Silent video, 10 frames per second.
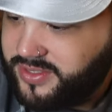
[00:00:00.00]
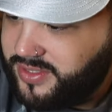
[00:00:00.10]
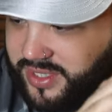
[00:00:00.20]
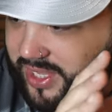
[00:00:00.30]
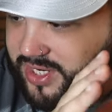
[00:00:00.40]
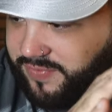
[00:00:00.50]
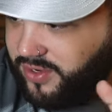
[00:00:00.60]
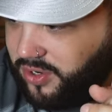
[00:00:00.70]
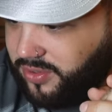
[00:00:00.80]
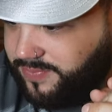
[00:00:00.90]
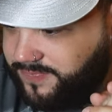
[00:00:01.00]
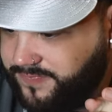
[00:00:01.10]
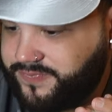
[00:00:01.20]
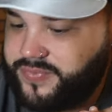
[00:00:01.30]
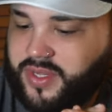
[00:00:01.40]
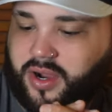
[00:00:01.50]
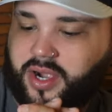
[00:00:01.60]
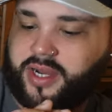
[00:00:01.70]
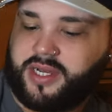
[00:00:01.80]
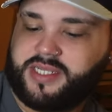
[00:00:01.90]
The end of it all. All
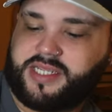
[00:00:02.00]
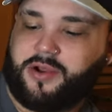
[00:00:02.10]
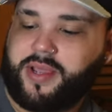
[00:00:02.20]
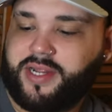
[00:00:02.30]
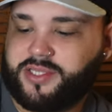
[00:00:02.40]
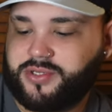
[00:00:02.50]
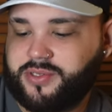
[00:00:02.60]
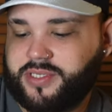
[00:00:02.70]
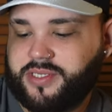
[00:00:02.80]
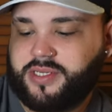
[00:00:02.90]
right, let's get right into it.